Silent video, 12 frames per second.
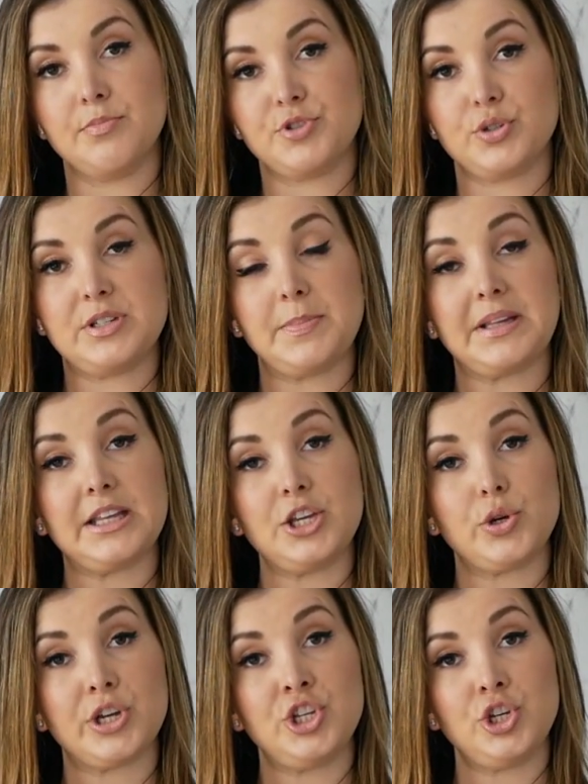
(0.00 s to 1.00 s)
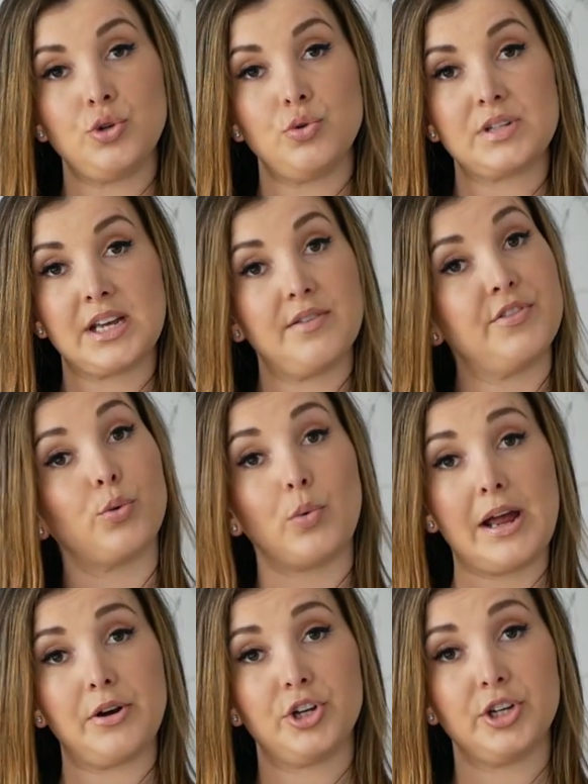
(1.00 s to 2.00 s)
So typically you can use kind of the
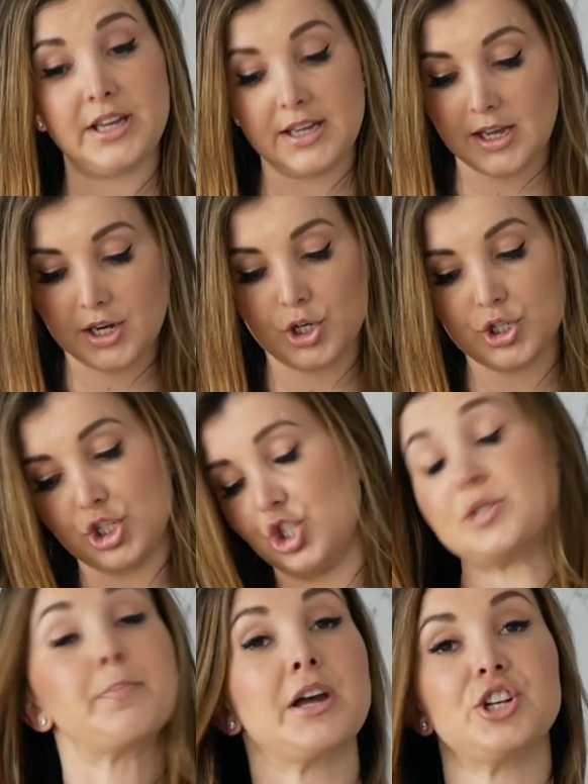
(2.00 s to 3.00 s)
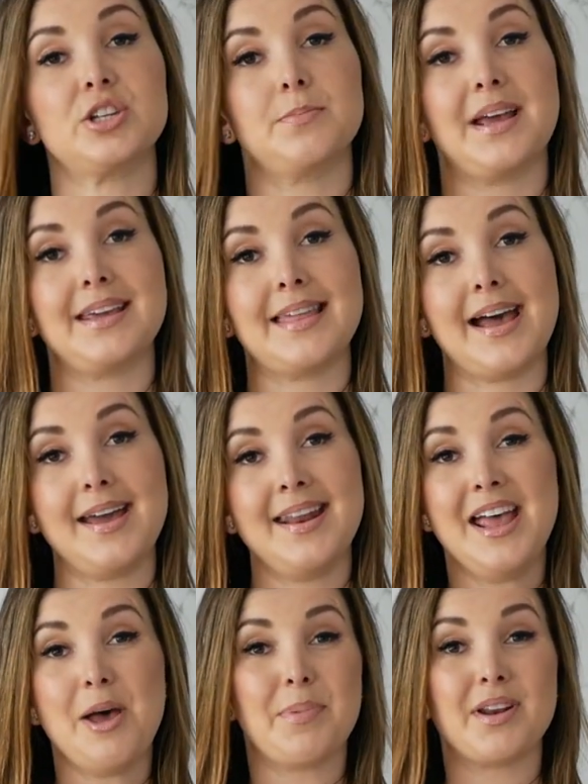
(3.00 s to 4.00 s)
round cookie cutters and just punch them like that.
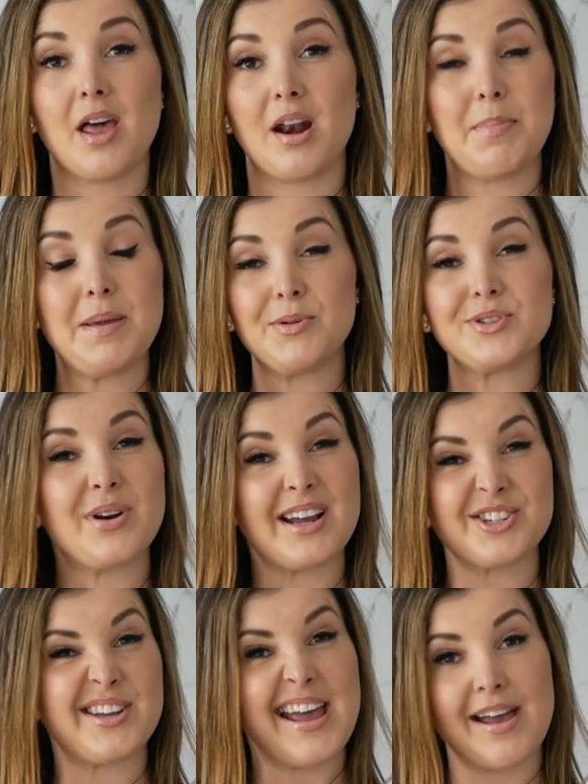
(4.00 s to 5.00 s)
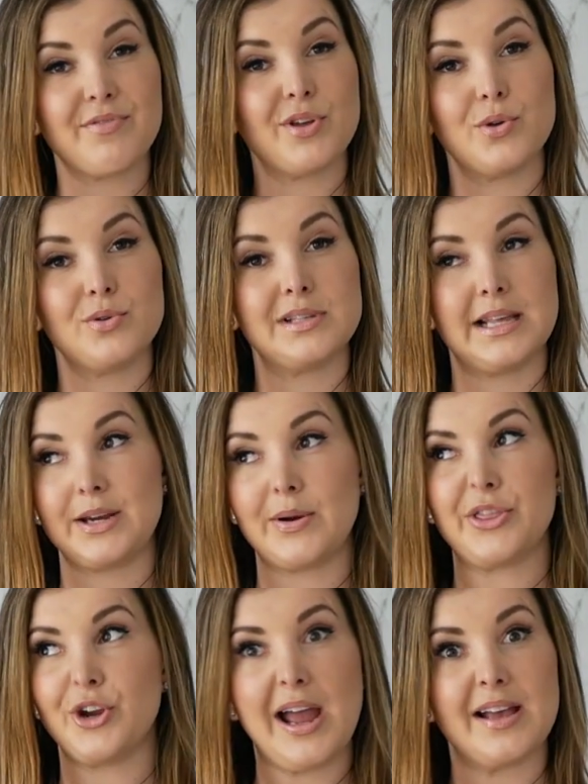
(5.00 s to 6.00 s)
But a lot of people don't actually have those laying
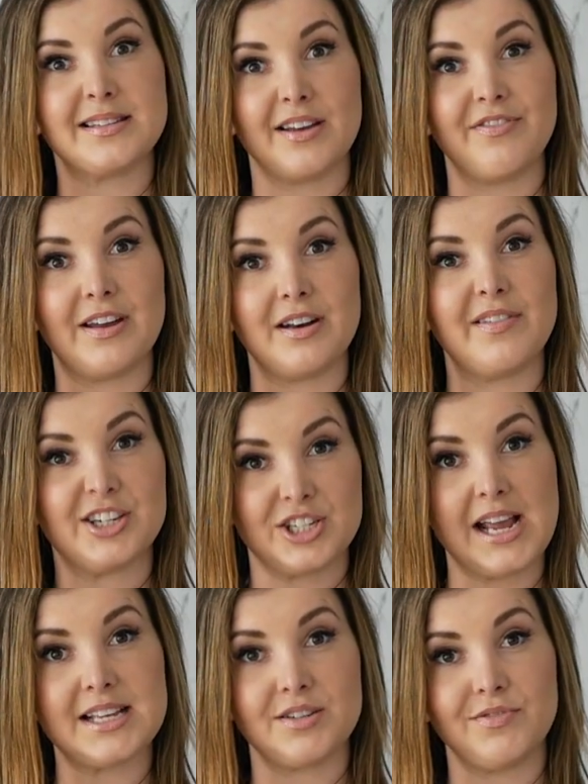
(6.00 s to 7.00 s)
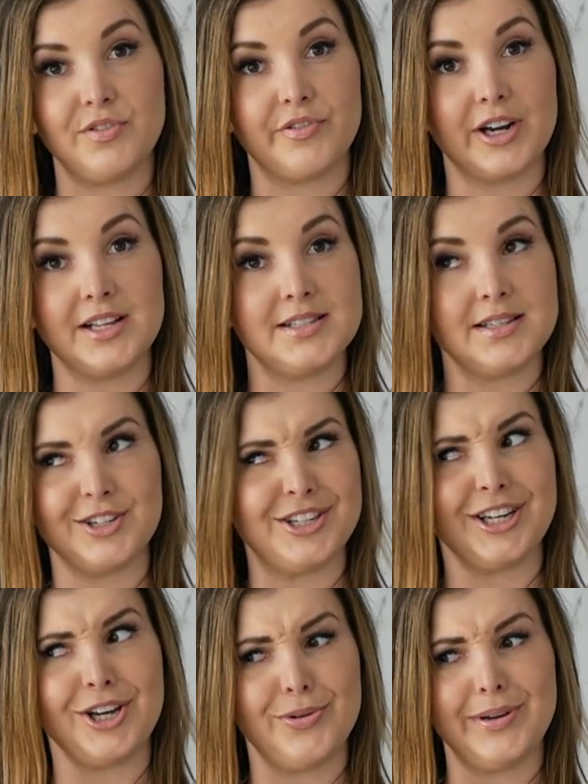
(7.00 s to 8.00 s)
around their house, I found. I've actually asked a few friends and they're
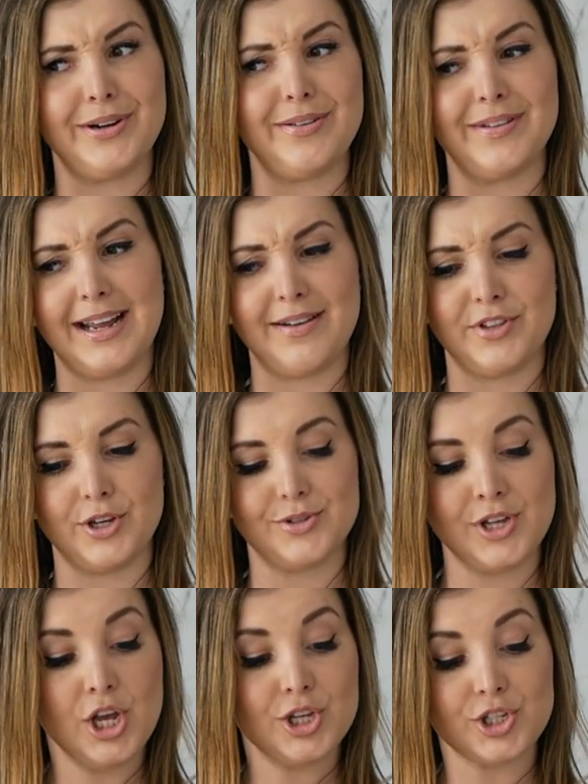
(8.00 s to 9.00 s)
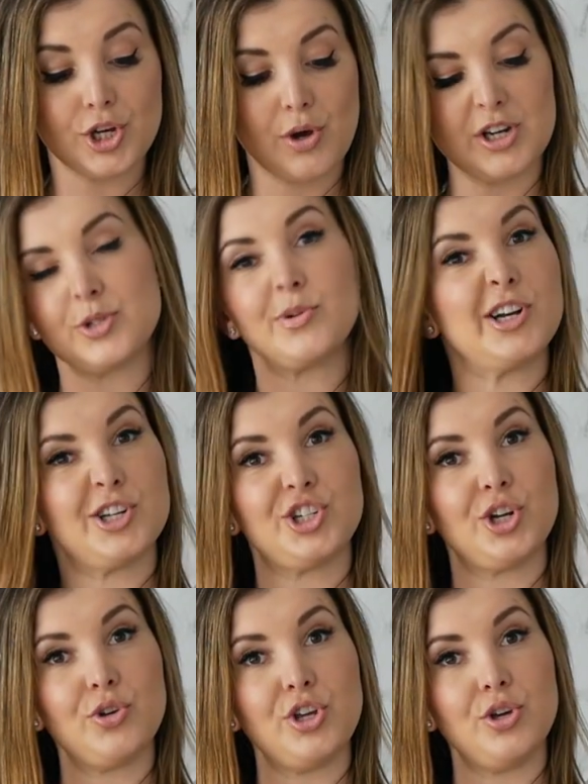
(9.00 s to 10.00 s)
like, oh, we don't even have those. So I just wanted to
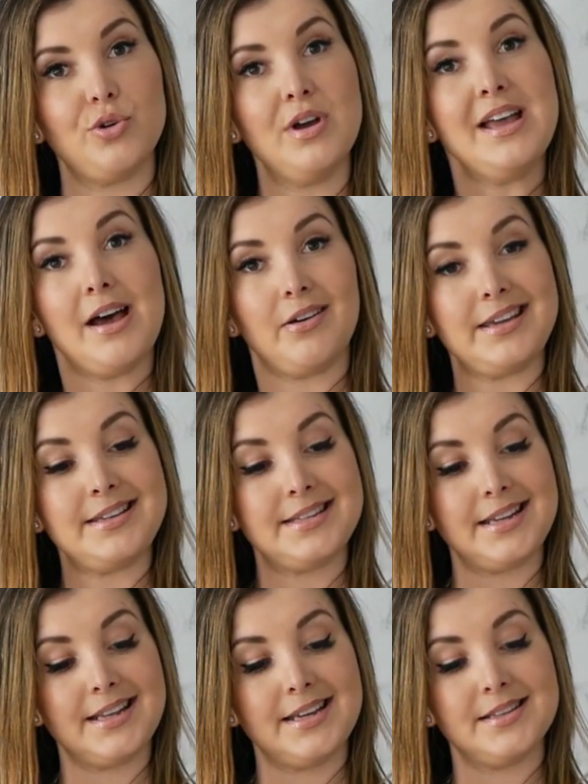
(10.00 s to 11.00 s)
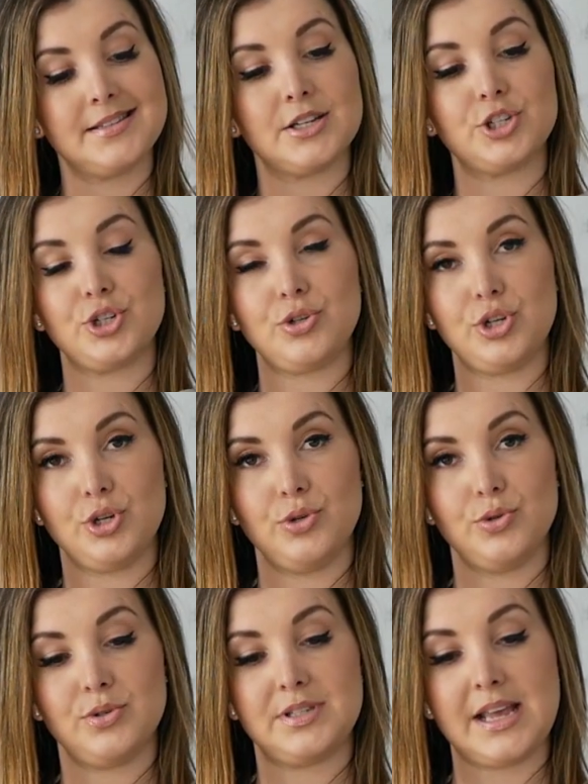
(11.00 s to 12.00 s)
show you how easy it is to
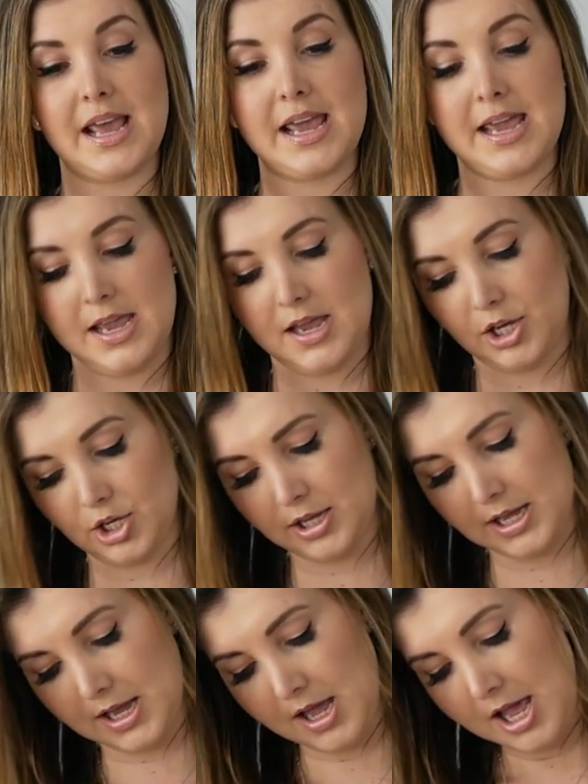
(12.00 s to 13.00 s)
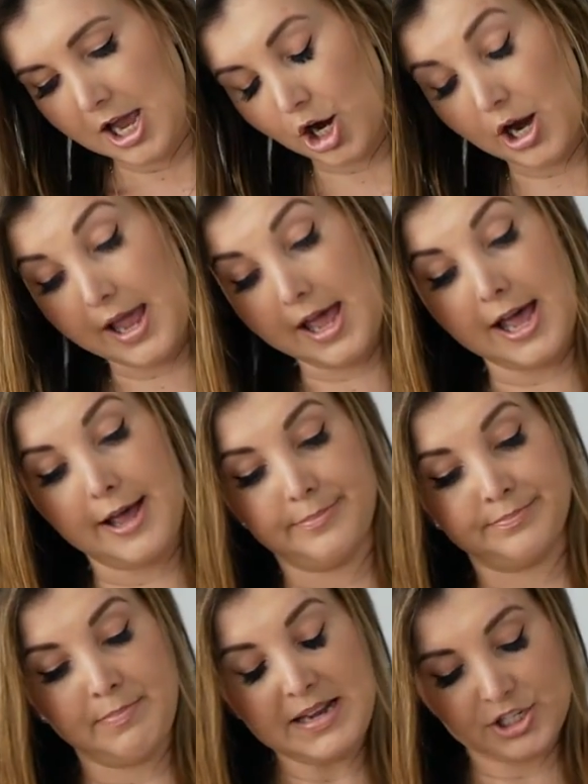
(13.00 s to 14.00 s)
use a cookie or
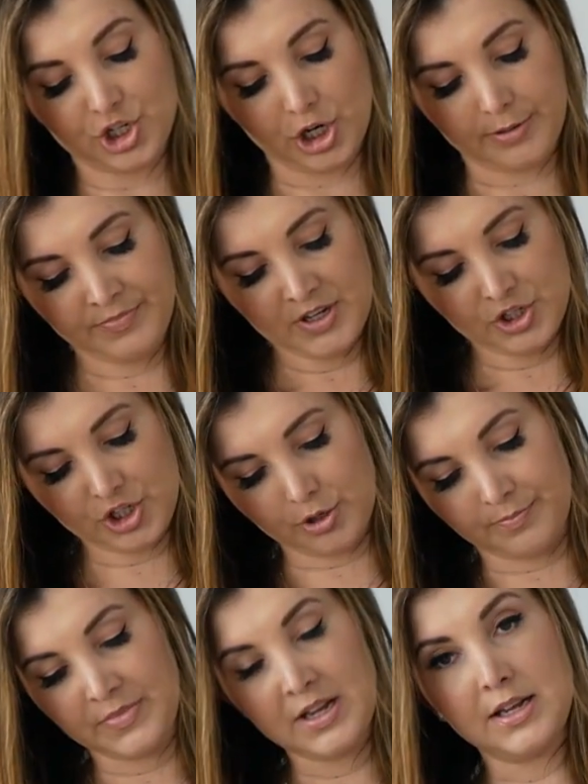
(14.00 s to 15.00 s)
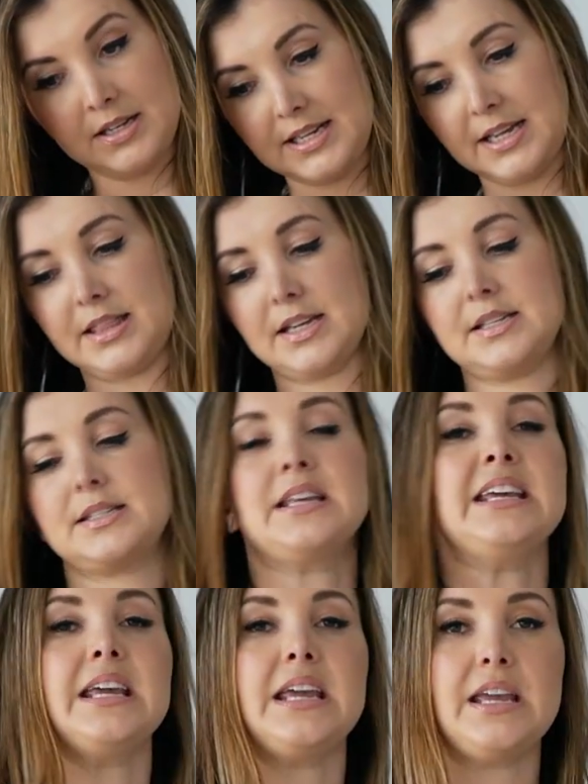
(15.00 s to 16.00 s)
a mason jar. So take this,
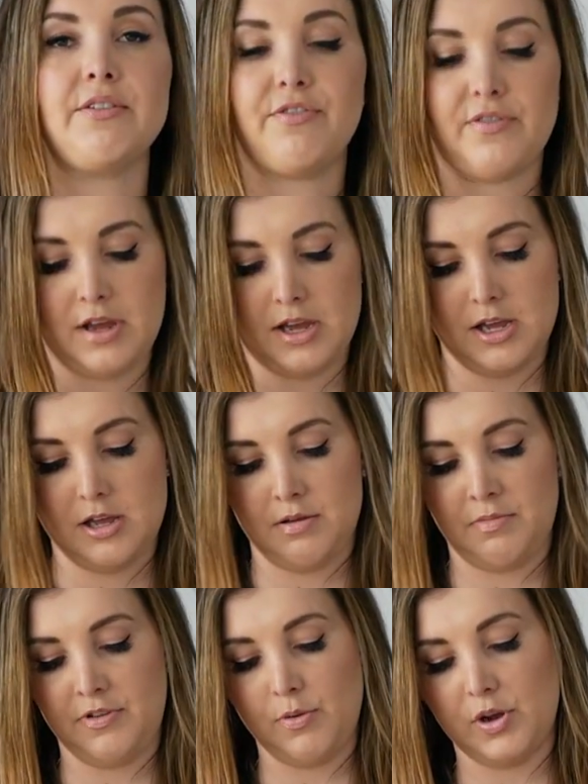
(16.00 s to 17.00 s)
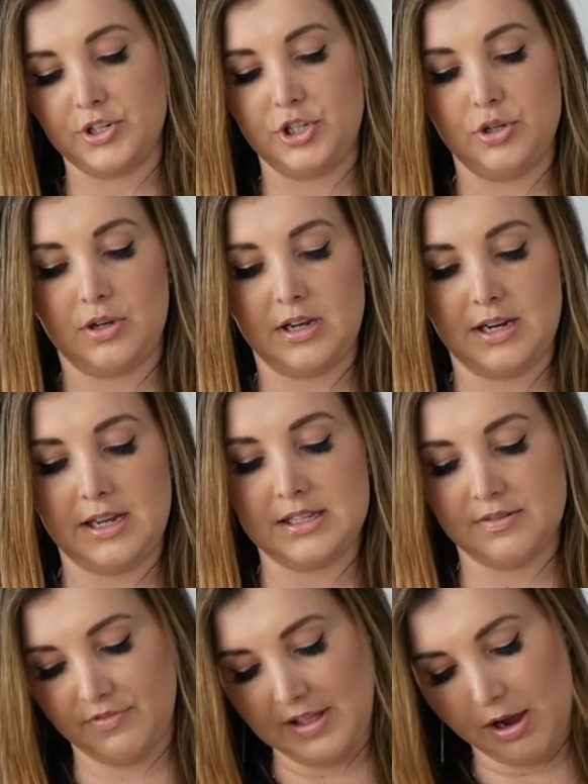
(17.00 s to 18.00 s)
if you want to, kind of get
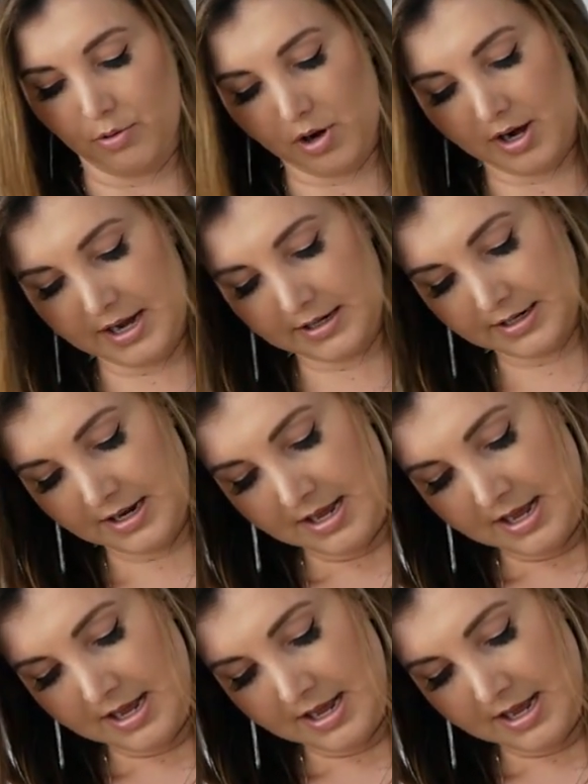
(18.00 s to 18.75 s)
some flour on it